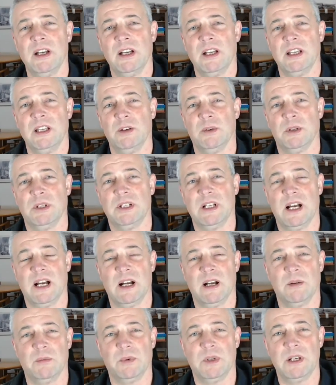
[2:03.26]
you would
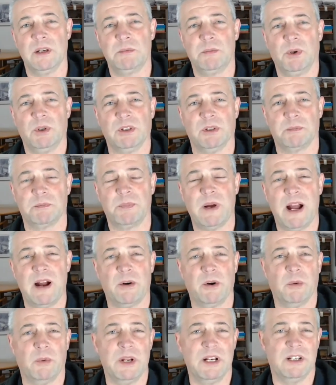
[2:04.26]
when you pull a
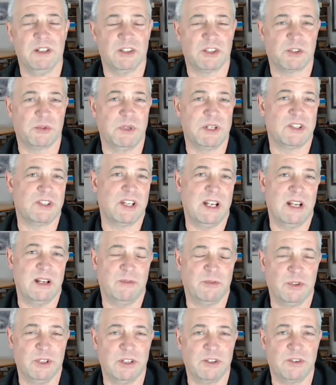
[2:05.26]
power window switch, say
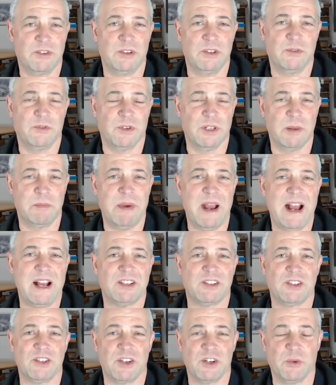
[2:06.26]
for the
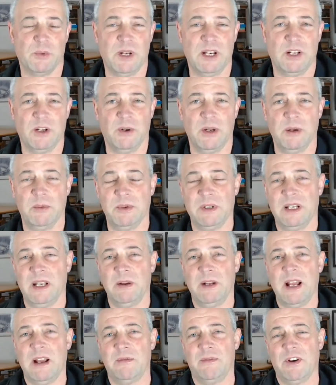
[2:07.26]
passenger window,
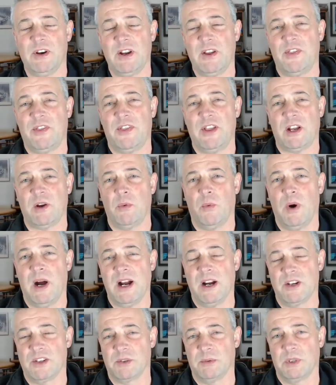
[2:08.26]
it had very thick
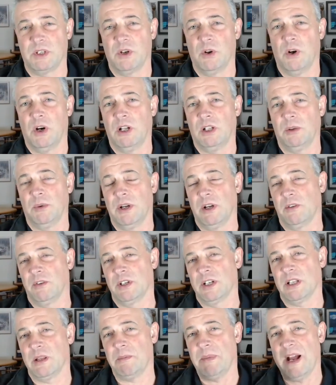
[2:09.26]
wires that would go all the way
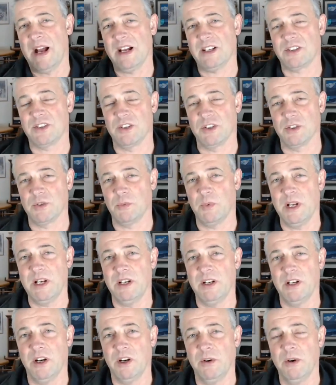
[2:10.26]
over to the passenger's
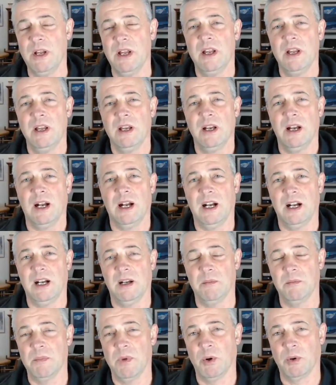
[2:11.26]
window,
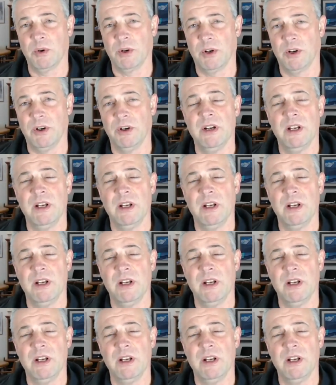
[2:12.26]
motor,